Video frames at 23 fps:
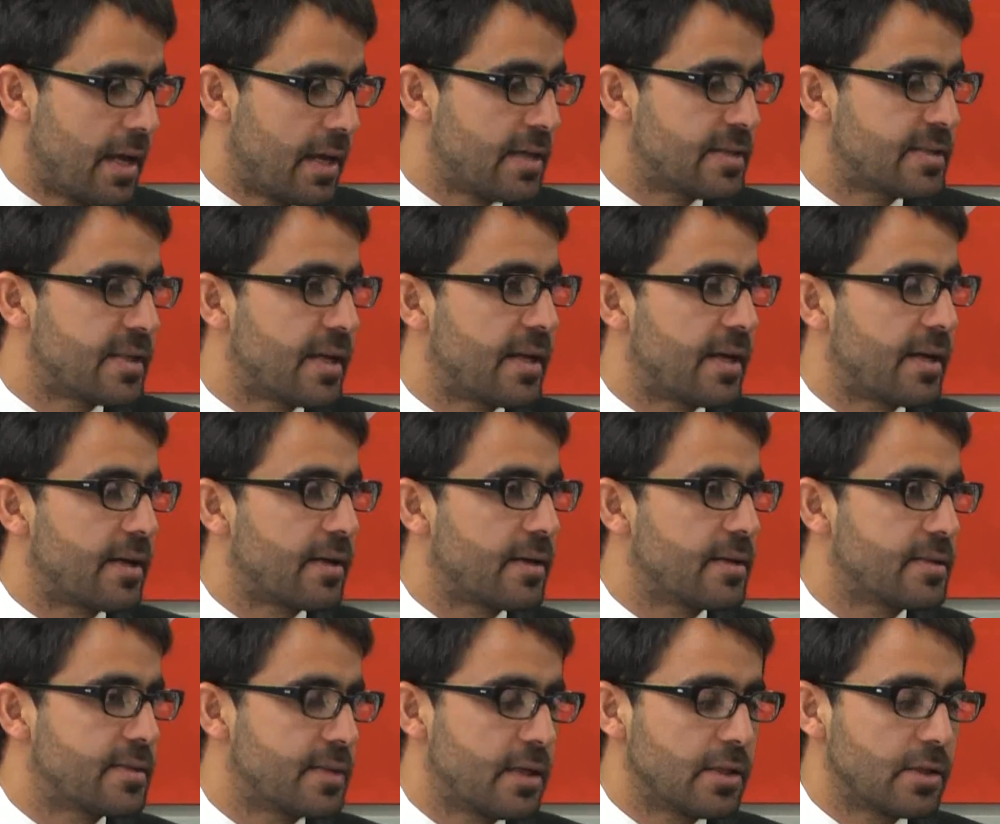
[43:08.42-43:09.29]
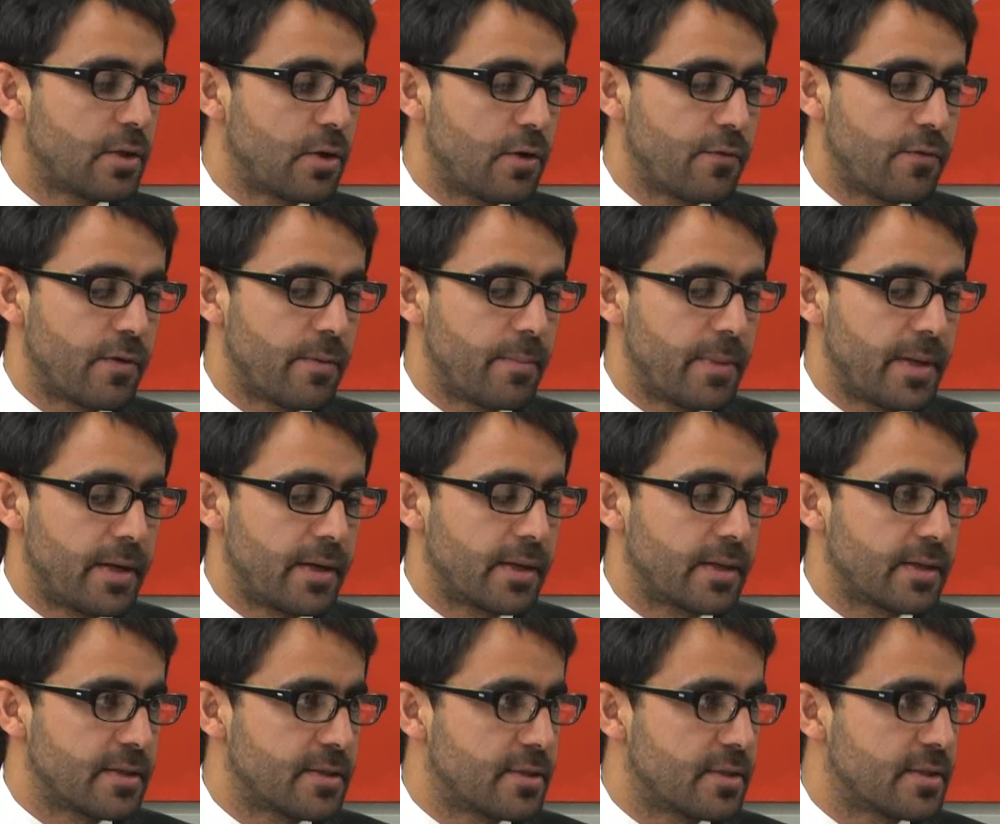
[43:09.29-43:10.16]
Is that a result of
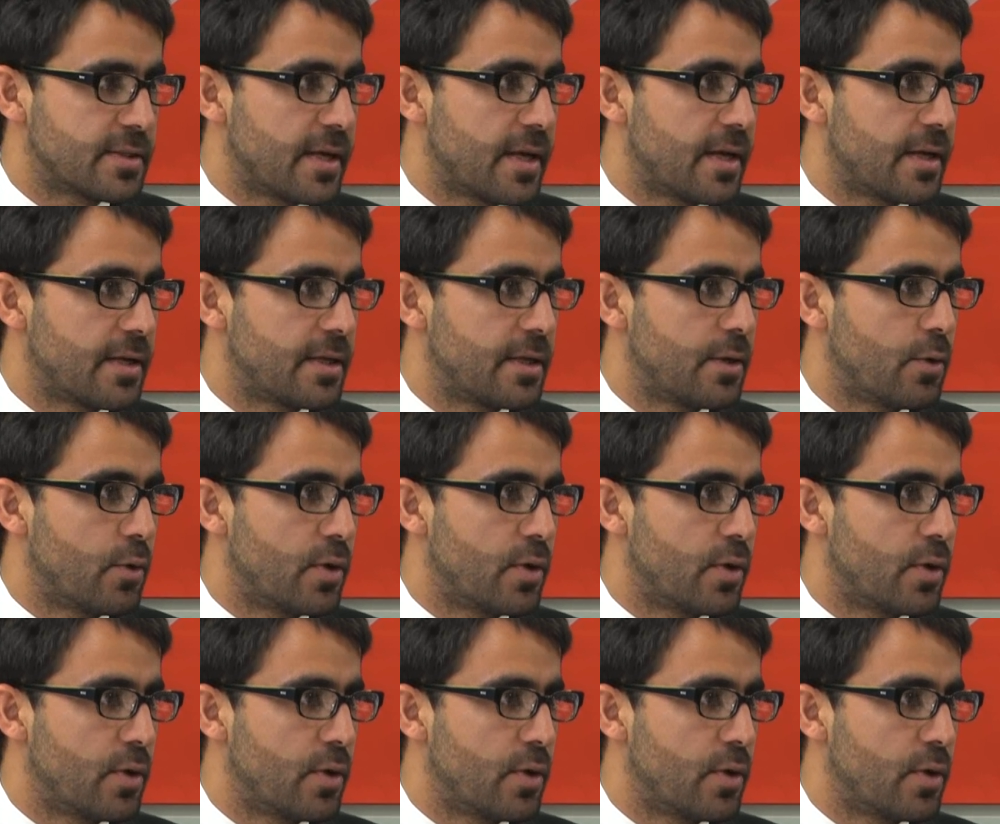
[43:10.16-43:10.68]
American society,